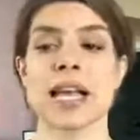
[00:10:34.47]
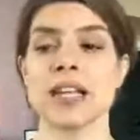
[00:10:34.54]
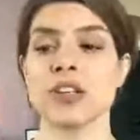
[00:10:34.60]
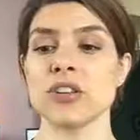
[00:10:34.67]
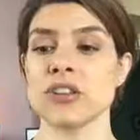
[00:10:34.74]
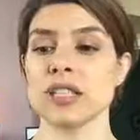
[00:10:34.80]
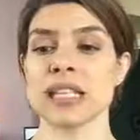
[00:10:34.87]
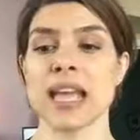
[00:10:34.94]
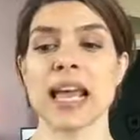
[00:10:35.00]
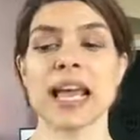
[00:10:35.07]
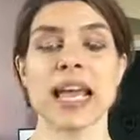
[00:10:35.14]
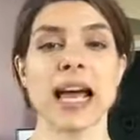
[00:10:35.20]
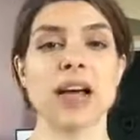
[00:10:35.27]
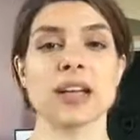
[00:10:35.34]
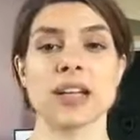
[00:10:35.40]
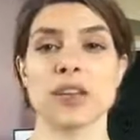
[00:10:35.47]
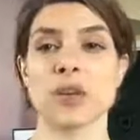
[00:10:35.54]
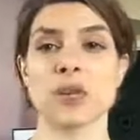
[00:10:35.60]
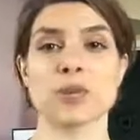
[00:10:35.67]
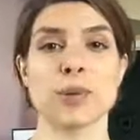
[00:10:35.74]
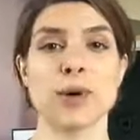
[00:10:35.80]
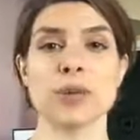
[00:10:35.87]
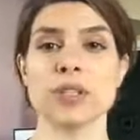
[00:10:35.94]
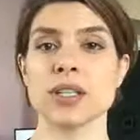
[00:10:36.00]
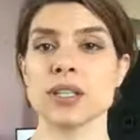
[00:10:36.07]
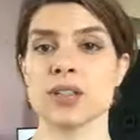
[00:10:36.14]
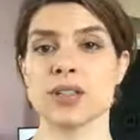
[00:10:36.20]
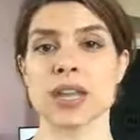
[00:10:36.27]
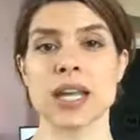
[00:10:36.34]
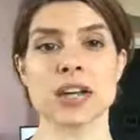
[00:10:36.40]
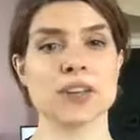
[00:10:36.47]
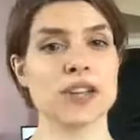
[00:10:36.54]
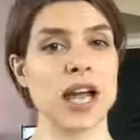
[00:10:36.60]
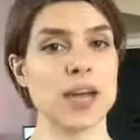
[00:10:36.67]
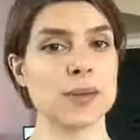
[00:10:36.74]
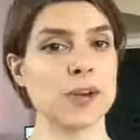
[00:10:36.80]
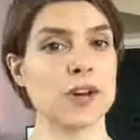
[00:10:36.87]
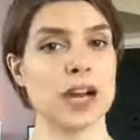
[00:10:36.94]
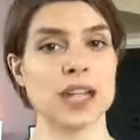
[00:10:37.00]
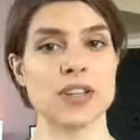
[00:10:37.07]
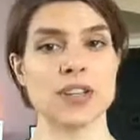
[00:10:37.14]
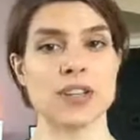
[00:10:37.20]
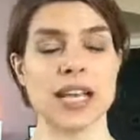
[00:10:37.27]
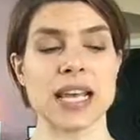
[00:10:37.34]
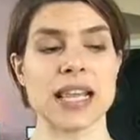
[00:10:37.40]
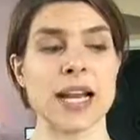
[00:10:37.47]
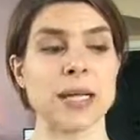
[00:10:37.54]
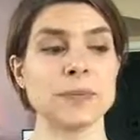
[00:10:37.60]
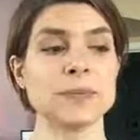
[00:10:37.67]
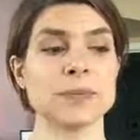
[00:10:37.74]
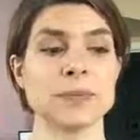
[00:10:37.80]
and you just hang out in those poses. You set your timer and you stay there.